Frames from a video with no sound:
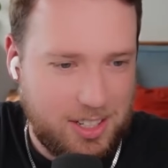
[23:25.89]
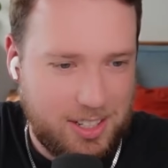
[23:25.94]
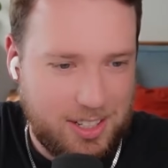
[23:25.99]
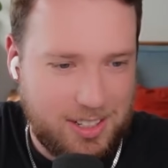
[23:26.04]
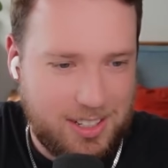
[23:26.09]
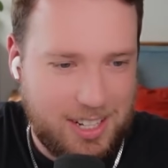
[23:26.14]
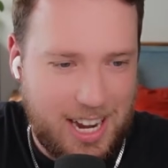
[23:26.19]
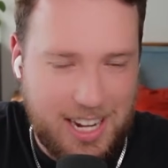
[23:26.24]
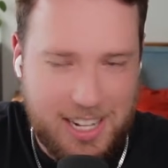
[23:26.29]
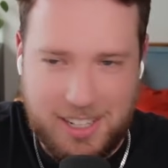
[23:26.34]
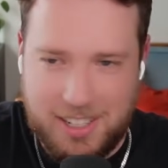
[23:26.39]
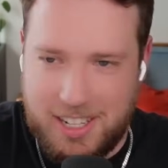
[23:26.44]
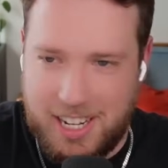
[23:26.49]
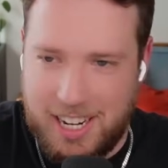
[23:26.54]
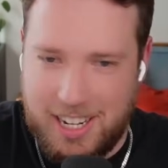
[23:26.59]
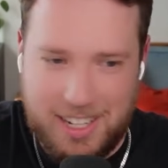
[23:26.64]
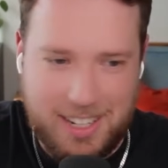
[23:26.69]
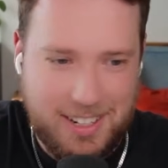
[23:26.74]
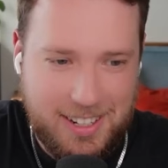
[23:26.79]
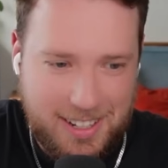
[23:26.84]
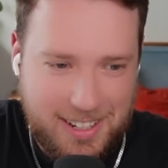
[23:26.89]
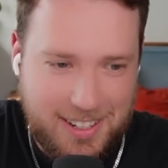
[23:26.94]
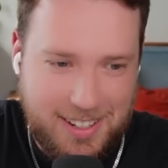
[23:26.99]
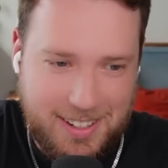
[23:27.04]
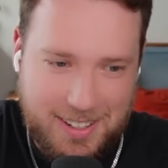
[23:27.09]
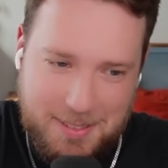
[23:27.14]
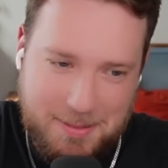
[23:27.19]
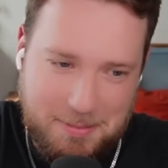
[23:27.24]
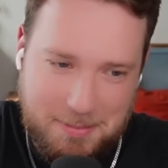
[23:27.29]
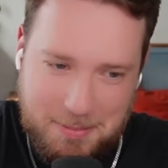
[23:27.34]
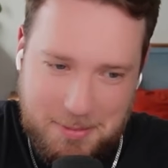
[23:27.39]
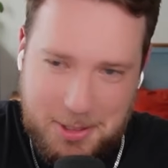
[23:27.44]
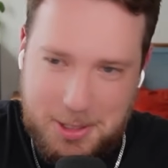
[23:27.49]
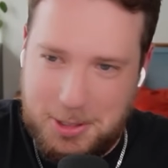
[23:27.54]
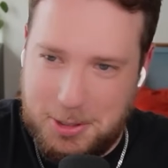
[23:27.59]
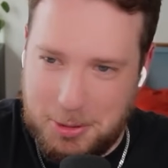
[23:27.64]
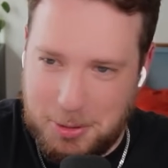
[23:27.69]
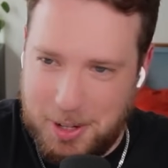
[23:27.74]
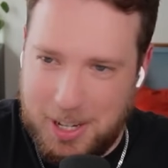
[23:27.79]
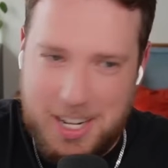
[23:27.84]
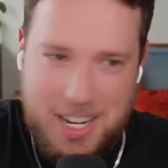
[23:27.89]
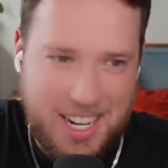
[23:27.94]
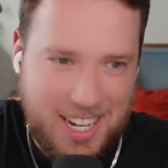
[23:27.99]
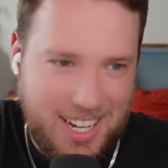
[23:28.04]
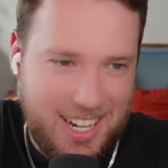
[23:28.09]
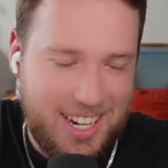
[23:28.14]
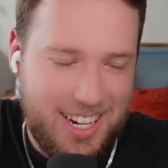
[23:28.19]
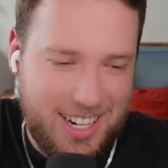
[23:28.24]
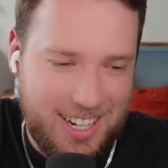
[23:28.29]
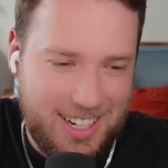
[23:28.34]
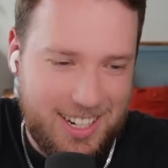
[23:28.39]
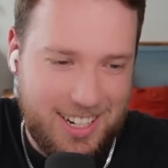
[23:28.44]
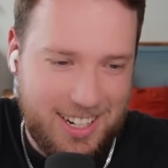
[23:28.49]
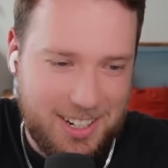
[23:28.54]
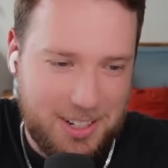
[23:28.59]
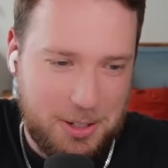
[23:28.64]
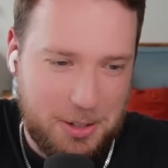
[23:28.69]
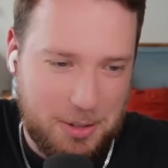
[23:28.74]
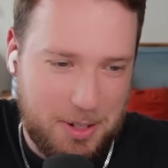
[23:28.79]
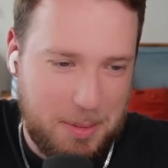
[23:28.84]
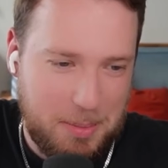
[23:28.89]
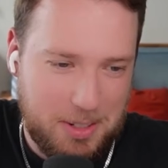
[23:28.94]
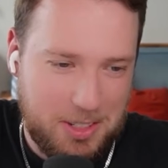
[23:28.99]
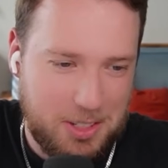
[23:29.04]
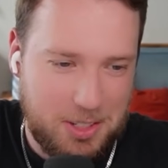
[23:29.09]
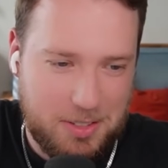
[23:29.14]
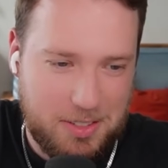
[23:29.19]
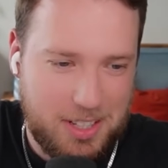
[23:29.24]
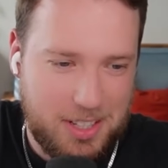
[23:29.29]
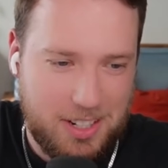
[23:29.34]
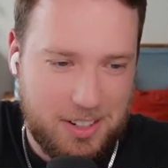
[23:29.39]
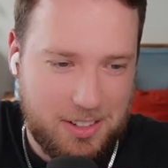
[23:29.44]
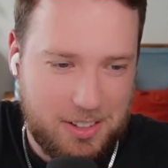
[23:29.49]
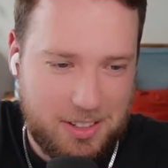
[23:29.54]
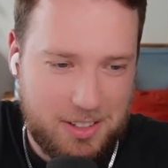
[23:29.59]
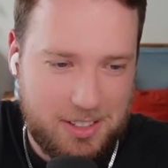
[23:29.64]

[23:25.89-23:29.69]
And Ty, you're kind of grinning in agreement over there, it looks